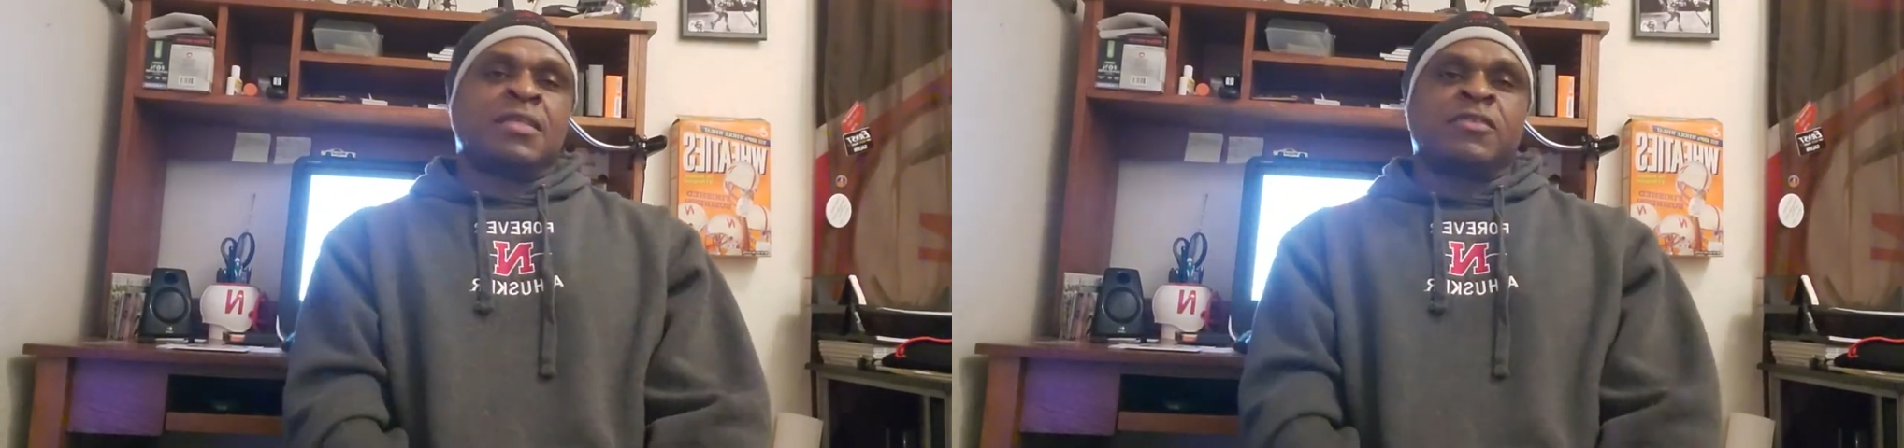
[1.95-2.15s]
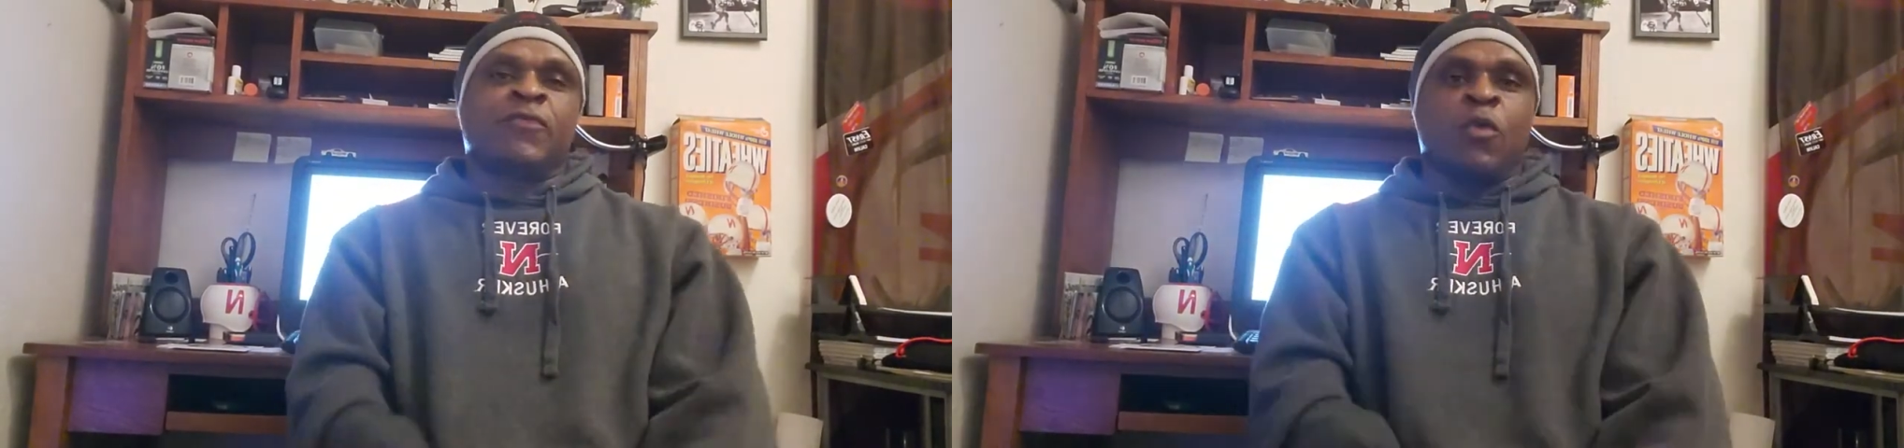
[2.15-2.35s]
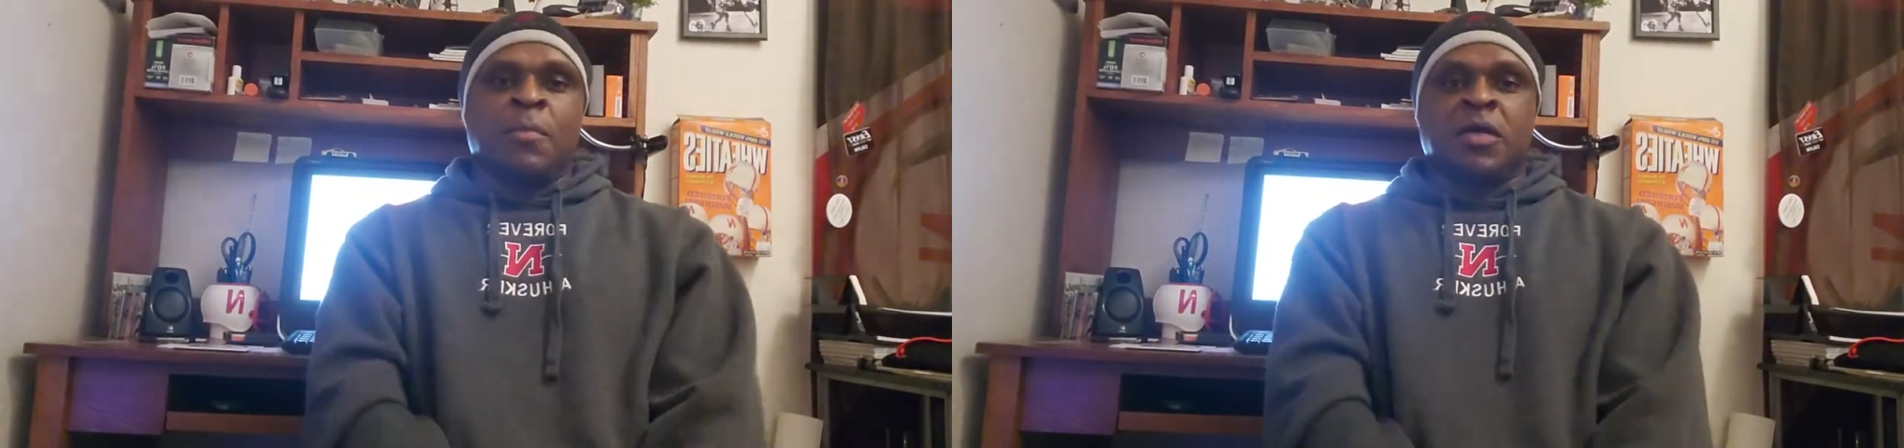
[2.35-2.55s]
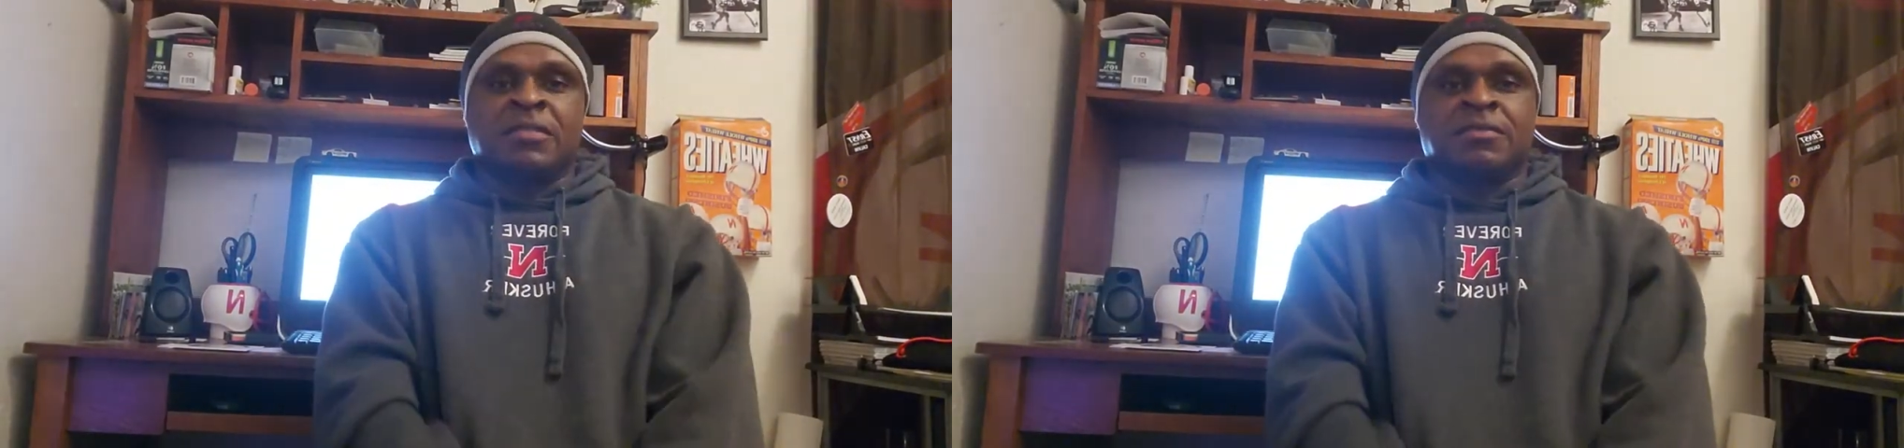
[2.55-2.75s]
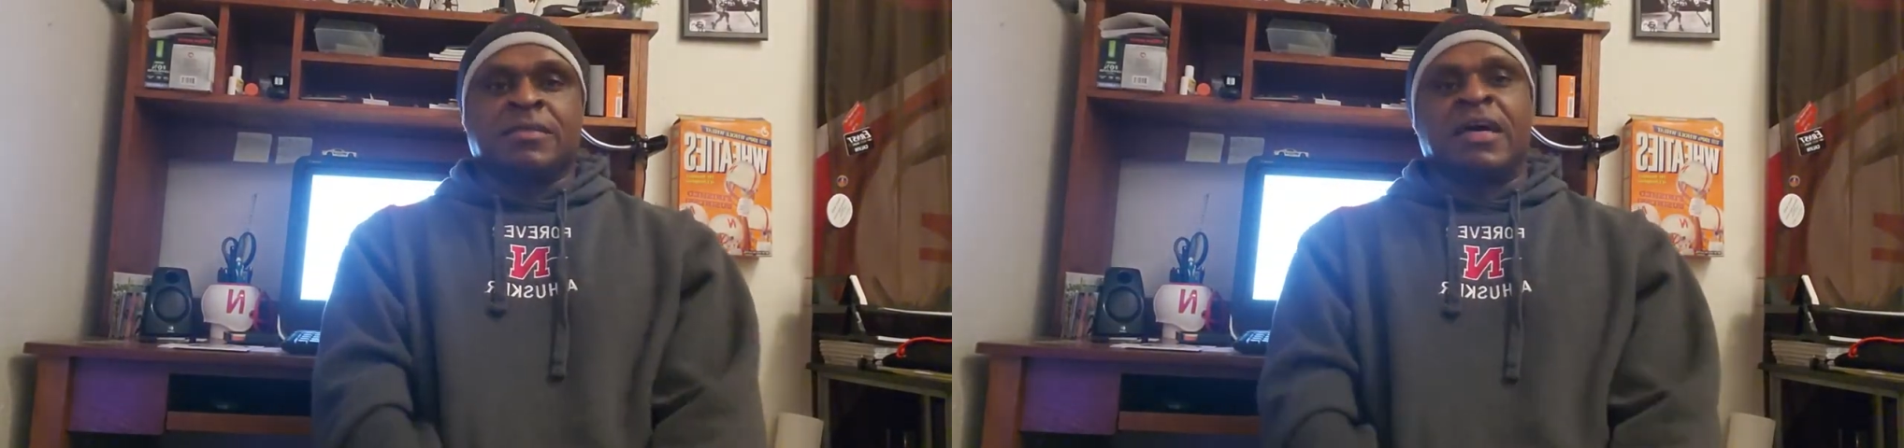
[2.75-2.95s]
This is former
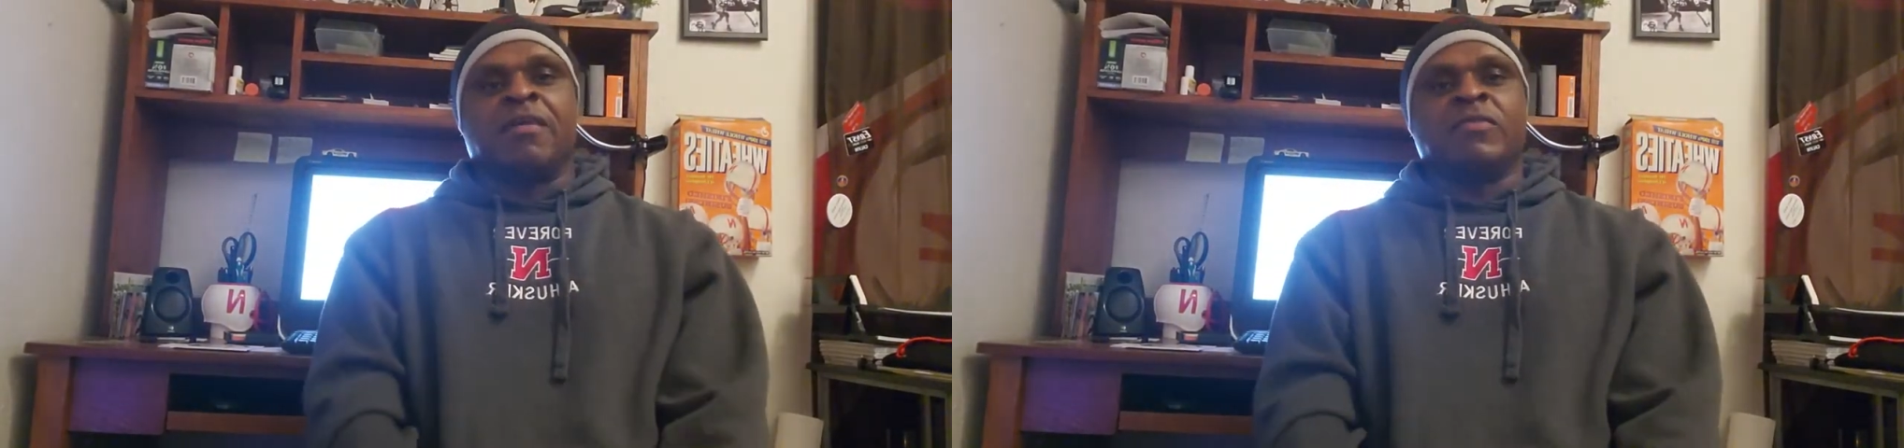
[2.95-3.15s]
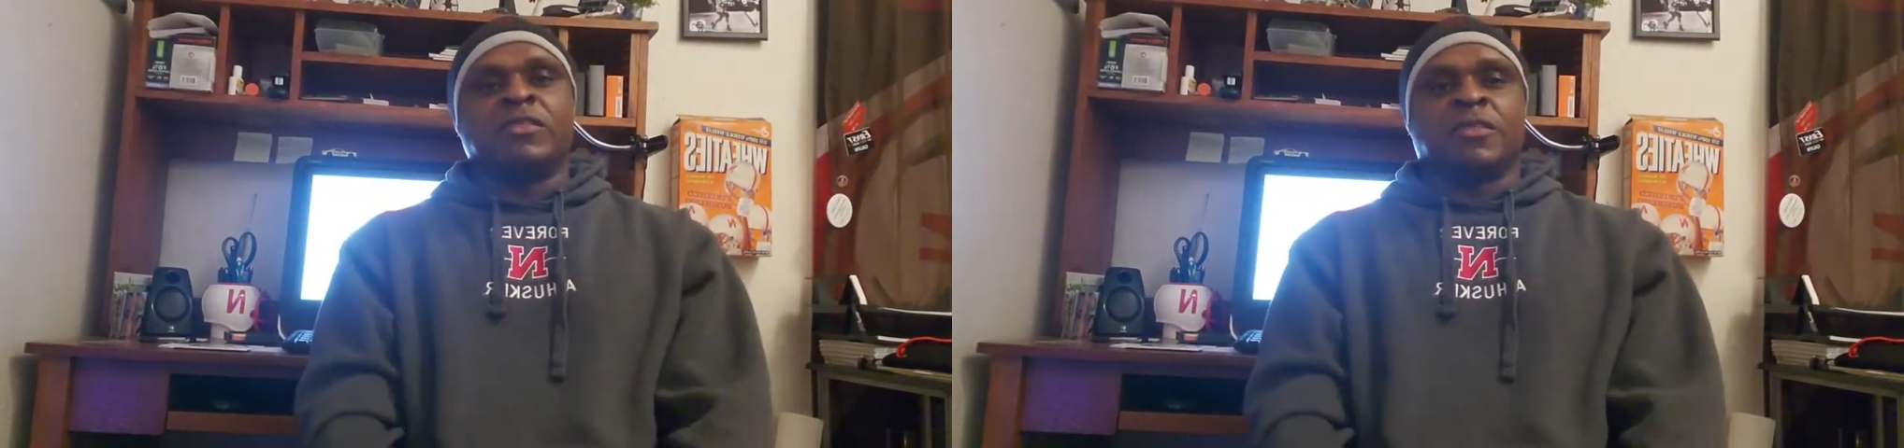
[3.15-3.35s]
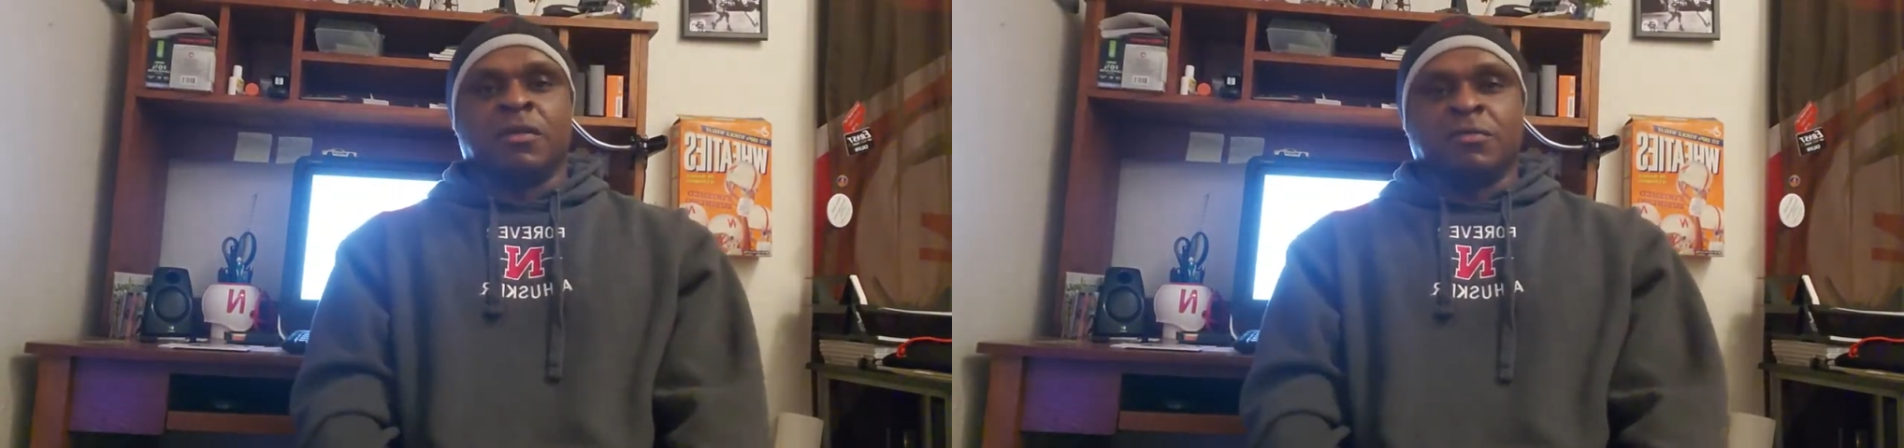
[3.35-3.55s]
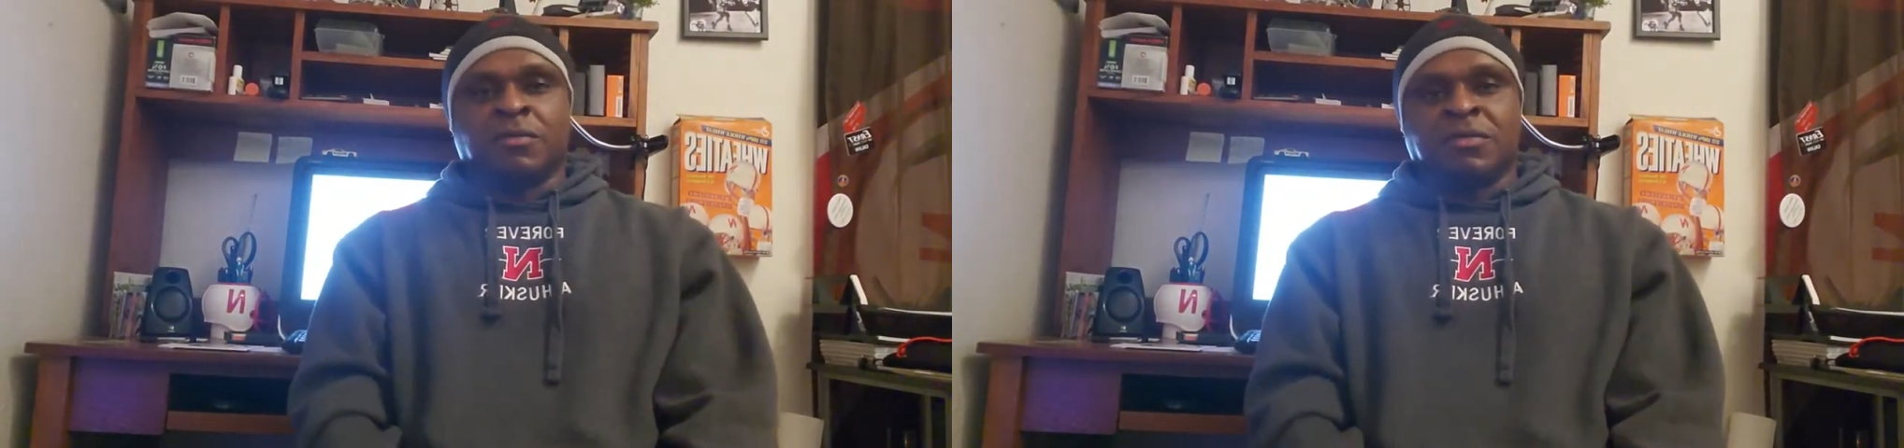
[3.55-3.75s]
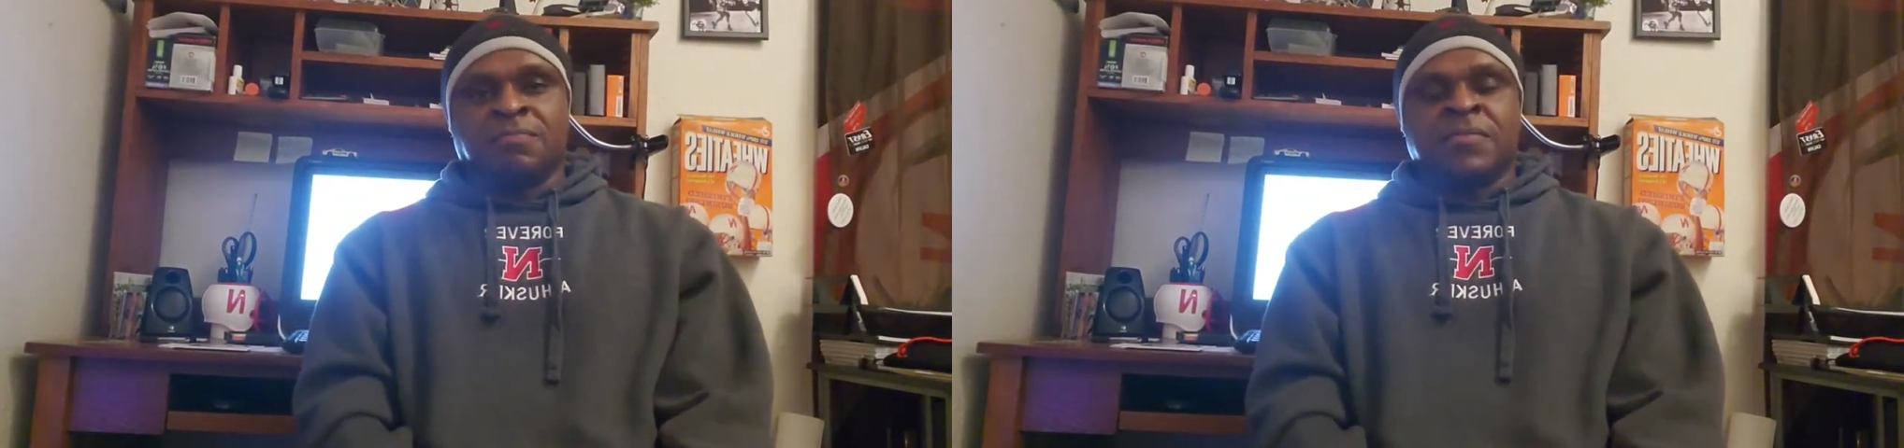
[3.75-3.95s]
Husker Calvin
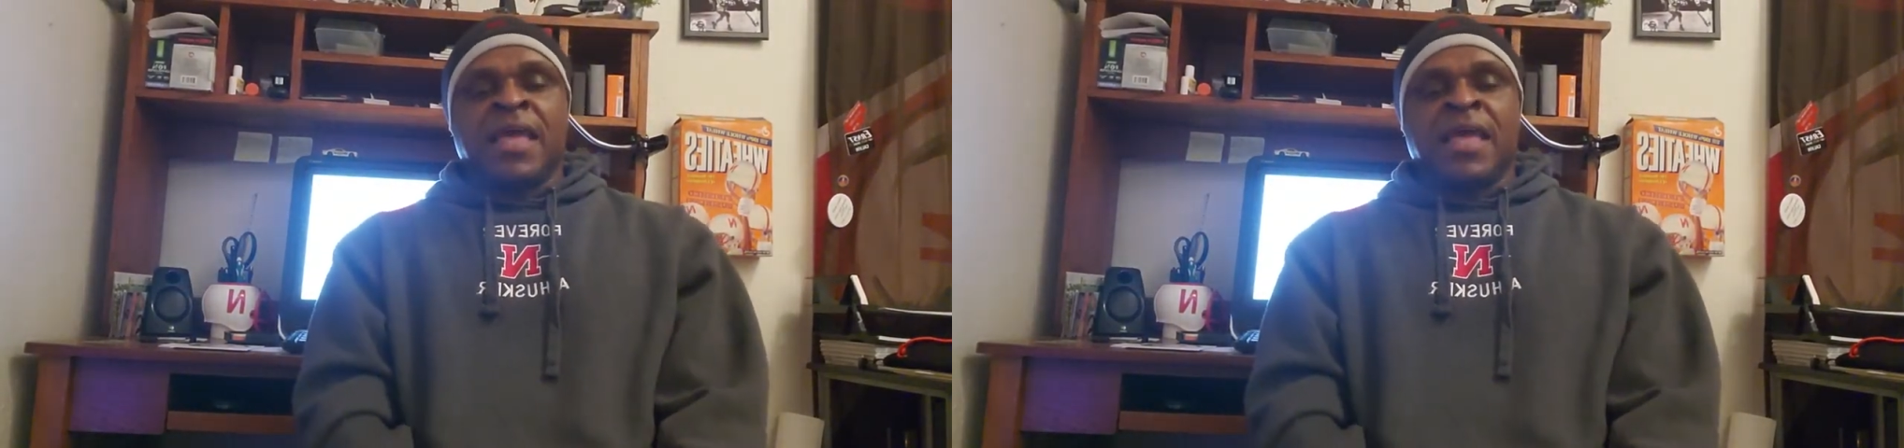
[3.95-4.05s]
Jones.